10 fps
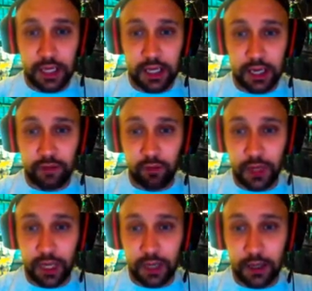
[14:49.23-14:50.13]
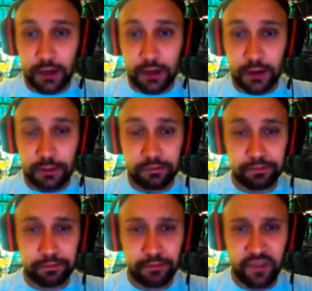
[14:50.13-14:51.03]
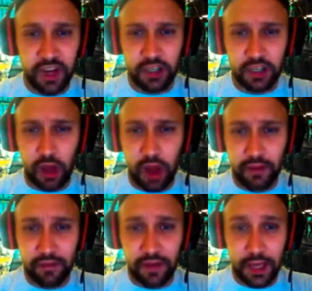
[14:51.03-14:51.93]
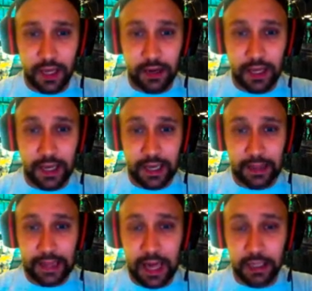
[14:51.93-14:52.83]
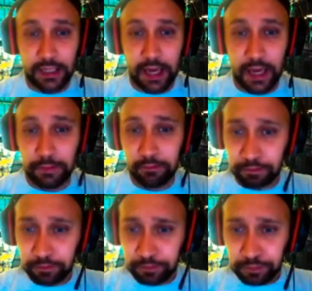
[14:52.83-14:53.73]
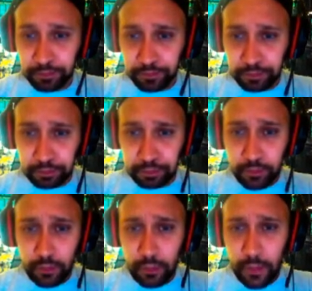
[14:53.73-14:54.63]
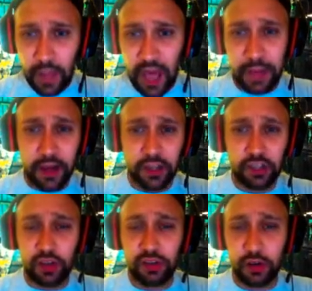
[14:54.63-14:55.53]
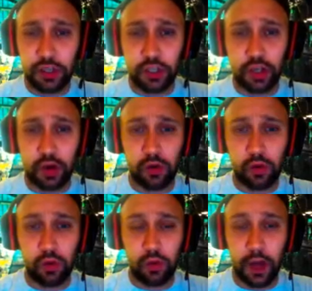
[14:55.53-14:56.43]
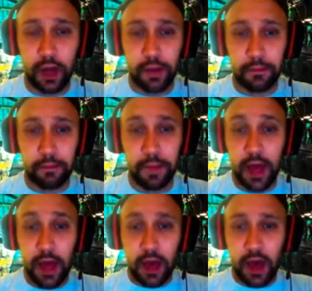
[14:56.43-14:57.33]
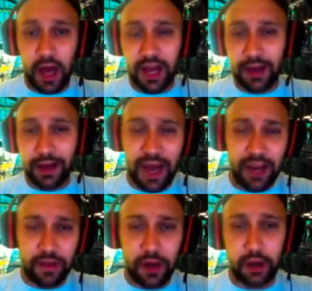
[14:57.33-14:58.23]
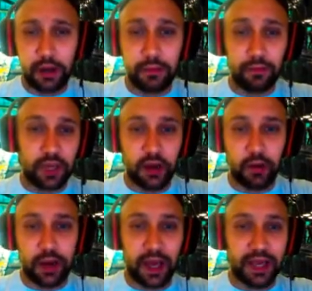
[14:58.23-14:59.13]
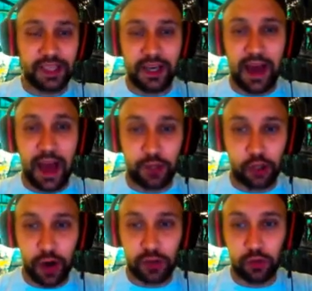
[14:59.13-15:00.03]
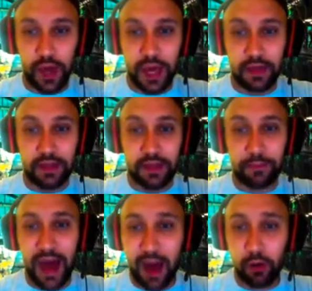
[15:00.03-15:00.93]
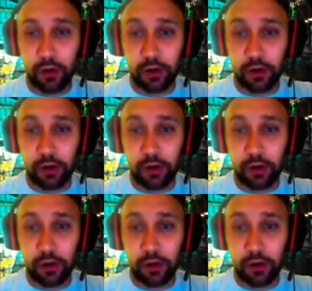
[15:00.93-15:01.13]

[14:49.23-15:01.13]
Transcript: if we can finish this off in the allotted time. And that just also goes to show kind of in a, I guess in an abstract way, the power